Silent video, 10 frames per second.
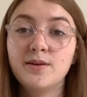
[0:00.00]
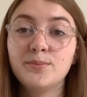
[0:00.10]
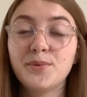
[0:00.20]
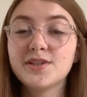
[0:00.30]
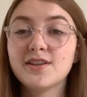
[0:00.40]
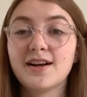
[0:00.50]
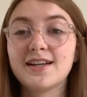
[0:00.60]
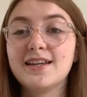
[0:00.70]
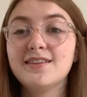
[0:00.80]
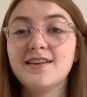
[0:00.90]
Most
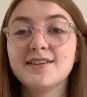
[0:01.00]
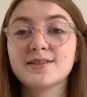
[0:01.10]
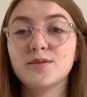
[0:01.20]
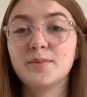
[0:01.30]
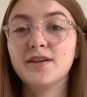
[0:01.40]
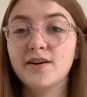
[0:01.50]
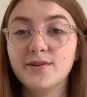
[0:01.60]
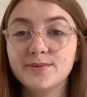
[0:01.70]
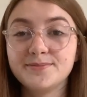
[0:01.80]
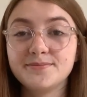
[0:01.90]
likely, the answer will be
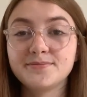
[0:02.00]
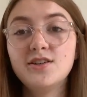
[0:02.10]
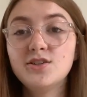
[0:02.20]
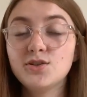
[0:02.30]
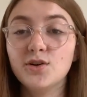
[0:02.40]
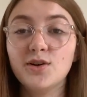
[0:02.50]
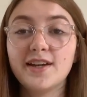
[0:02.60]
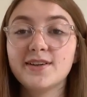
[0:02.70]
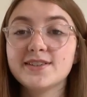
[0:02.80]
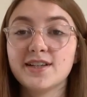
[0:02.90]
no. Sure,
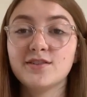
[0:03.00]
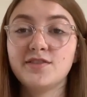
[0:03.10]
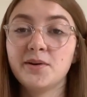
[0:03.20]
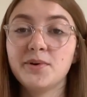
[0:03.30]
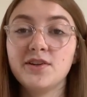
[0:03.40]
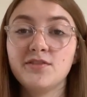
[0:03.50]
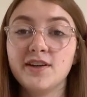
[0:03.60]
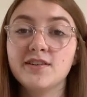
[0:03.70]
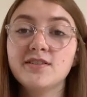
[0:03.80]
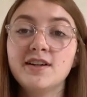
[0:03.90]
let yourself feel what you
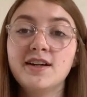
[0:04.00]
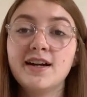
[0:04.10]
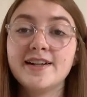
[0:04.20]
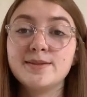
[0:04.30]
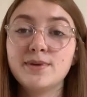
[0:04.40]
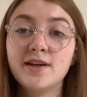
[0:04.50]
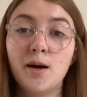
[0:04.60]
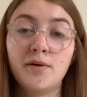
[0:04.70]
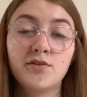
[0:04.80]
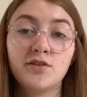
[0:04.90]
feel, and speak
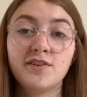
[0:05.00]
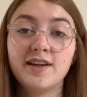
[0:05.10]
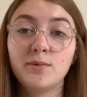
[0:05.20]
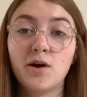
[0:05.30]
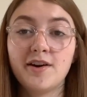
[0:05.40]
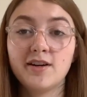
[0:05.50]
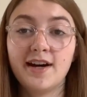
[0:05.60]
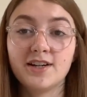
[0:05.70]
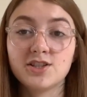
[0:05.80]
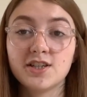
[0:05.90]
up if you're feeling worried or
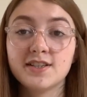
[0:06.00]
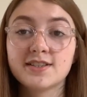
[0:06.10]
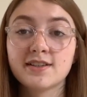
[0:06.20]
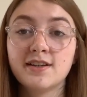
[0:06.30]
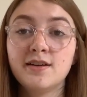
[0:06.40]
anxious,